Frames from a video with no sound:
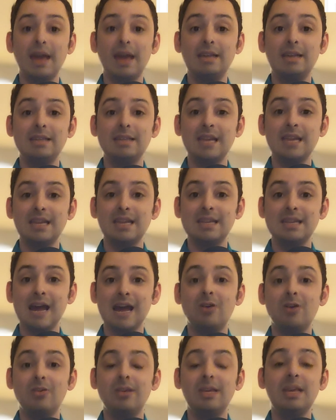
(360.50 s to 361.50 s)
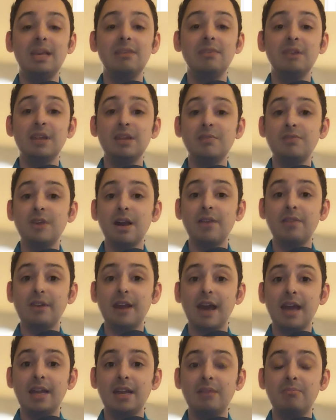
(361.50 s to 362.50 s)
it taken down. Even if you have
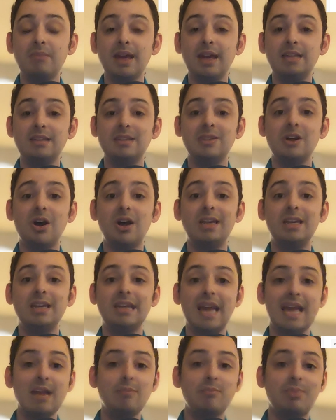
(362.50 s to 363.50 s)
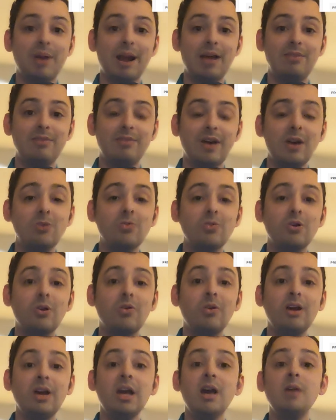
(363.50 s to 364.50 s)
an item that is not name brand
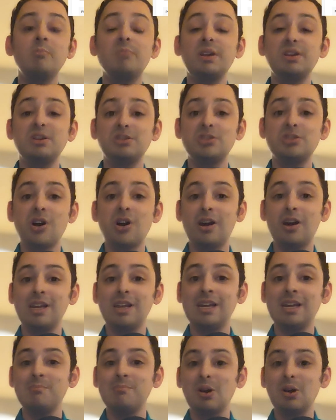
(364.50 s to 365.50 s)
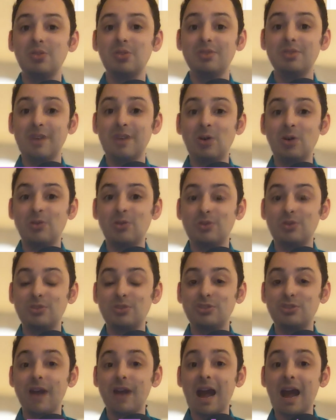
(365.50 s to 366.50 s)
Velcro, but you're talking about the Velcro
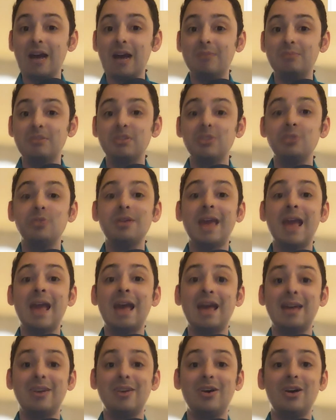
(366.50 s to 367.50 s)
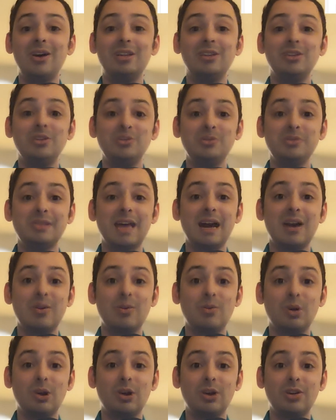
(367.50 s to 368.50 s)
straps, you cannot use
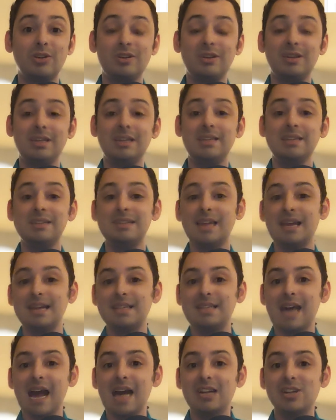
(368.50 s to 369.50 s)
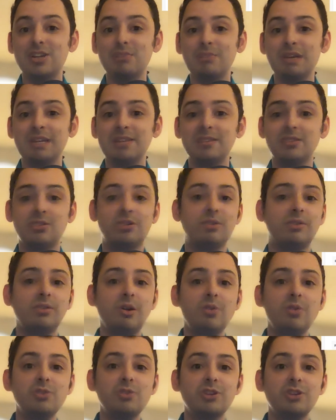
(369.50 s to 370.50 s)
that word. You need to say attachments or
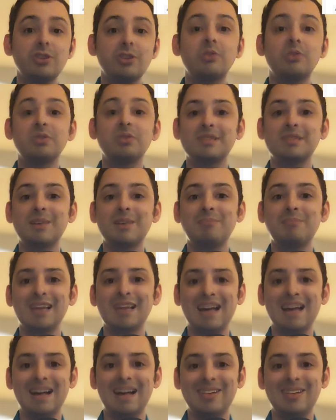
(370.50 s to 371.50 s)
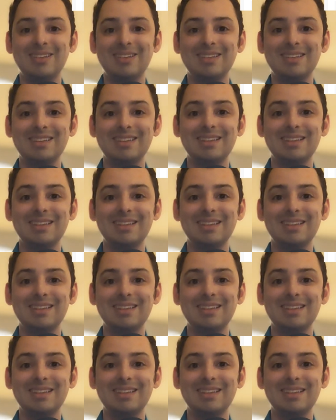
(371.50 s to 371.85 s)
closure or something else.